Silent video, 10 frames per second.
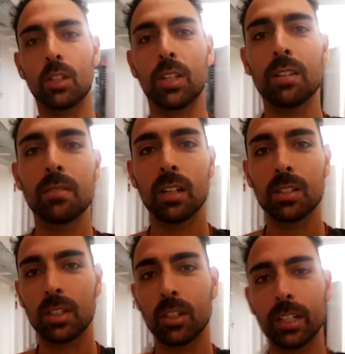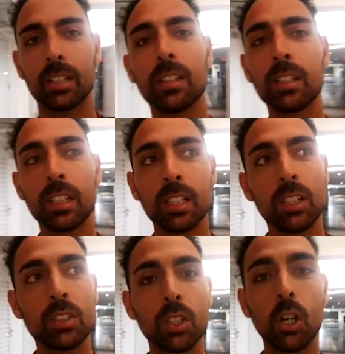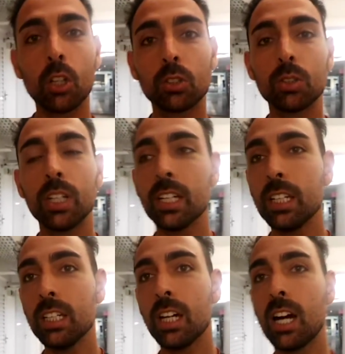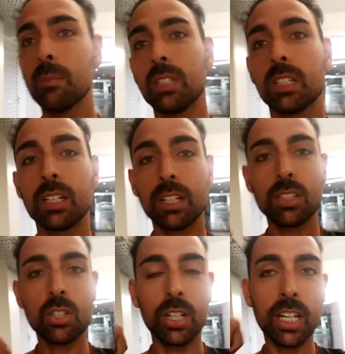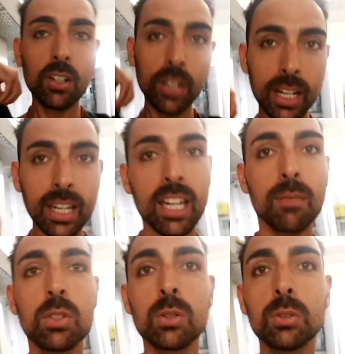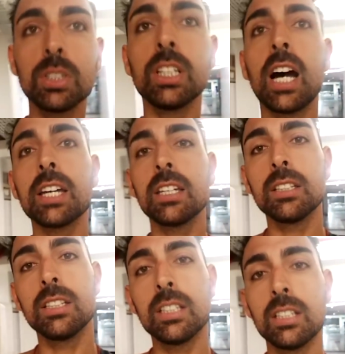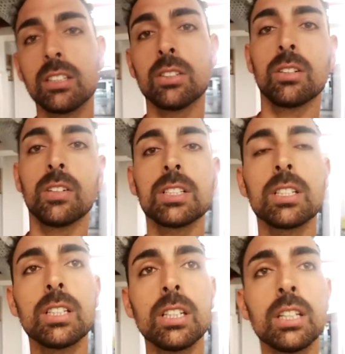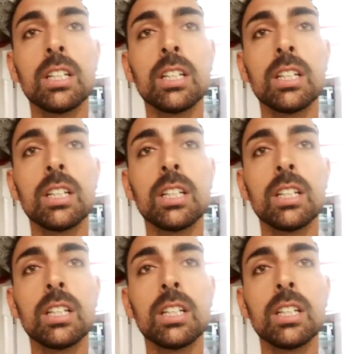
Yo Dave, how's it going? So today I'm in Rio de Janeiro and I came to the IED University